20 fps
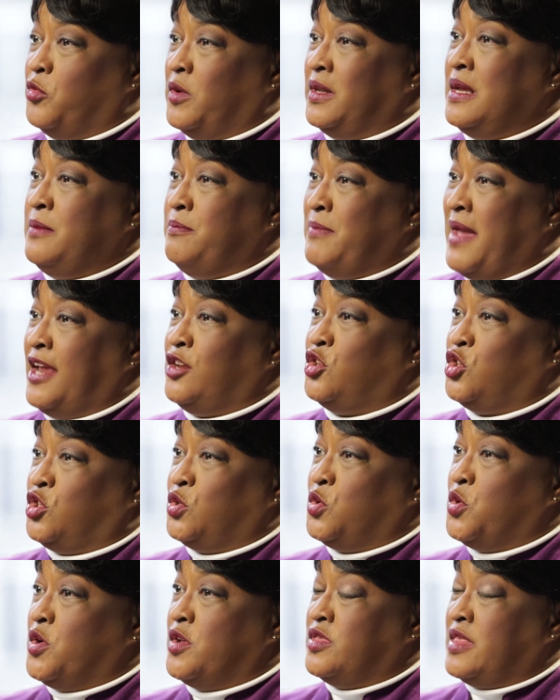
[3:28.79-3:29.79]
really made
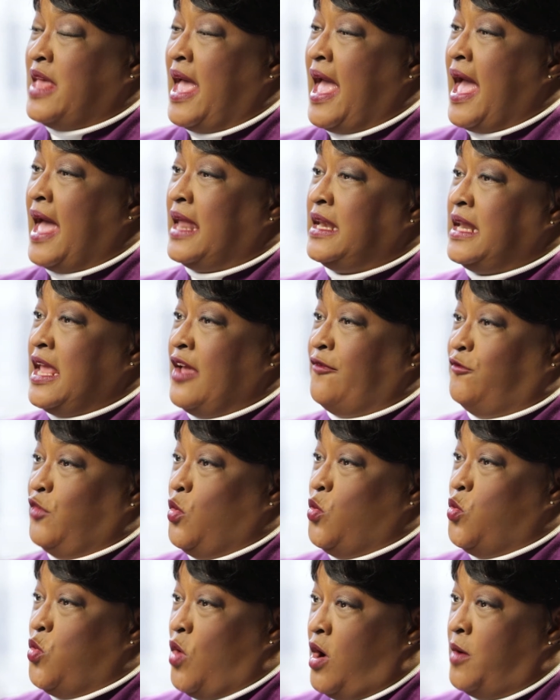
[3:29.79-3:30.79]
sure that if a
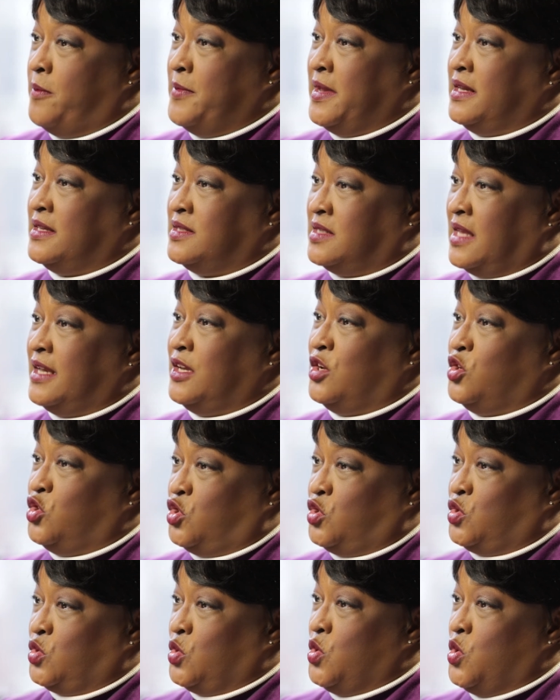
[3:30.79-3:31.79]
woman is
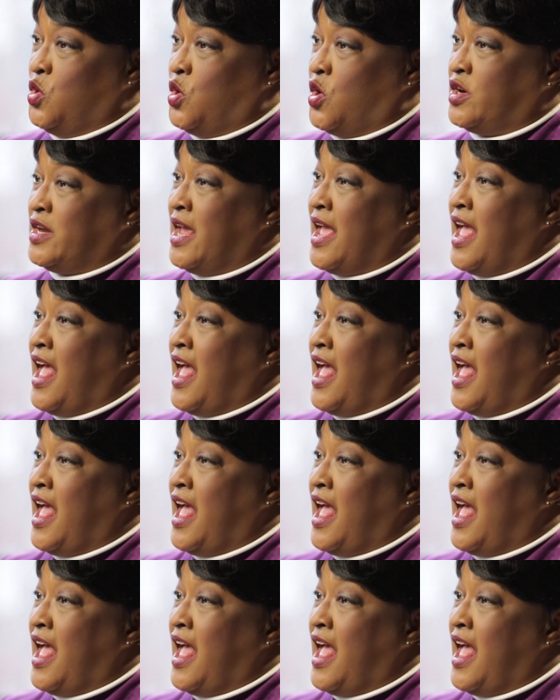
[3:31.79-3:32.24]
uninsured,